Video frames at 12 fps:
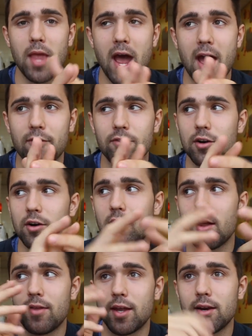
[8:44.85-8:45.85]
after,
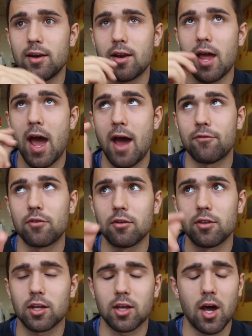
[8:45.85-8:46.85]
and then after
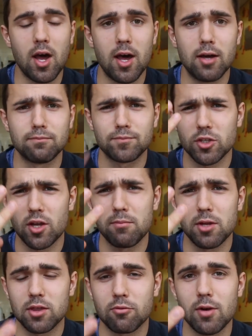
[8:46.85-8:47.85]
the cut. So that'd
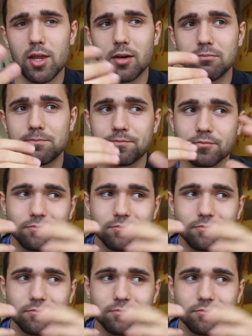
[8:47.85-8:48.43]
be three of them.